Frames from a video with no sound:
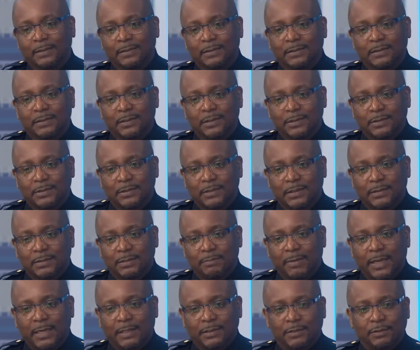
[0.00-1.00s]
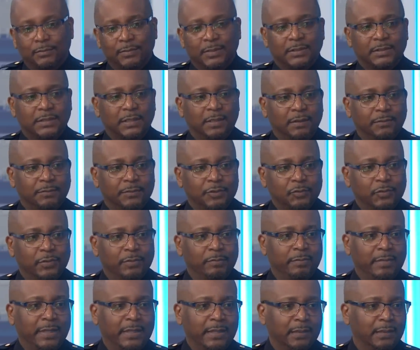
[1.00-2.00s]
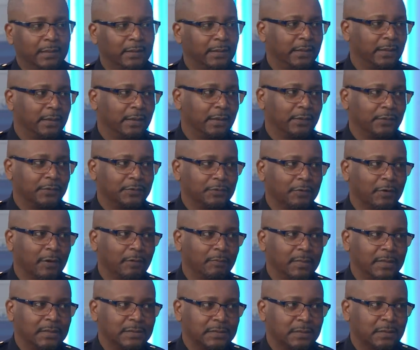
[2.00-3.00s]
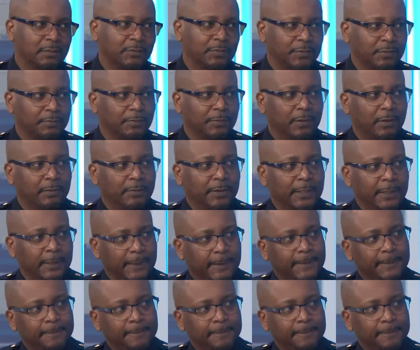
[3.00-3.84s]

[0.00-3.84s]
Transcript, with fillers: a decision as a management team to immediately go to our midsummer deployment.